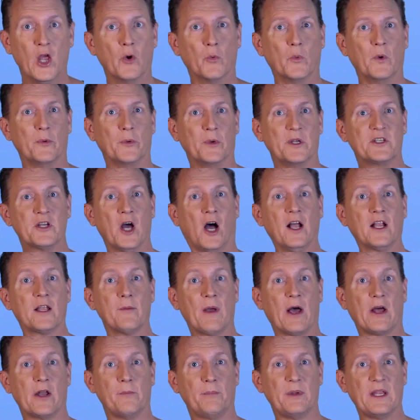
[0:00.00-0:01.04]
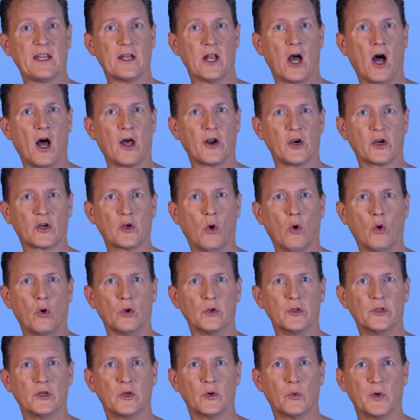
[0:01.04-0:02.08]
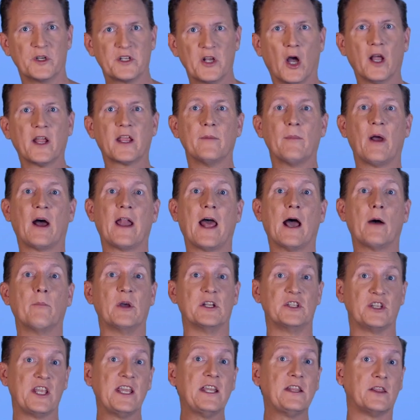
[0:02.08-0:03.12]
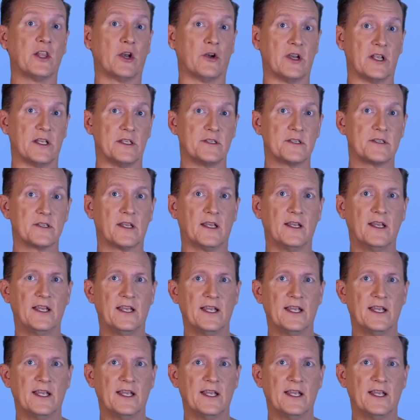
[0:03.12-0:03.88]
When we talk about it being hot or cold, we're talking about how much heat there is.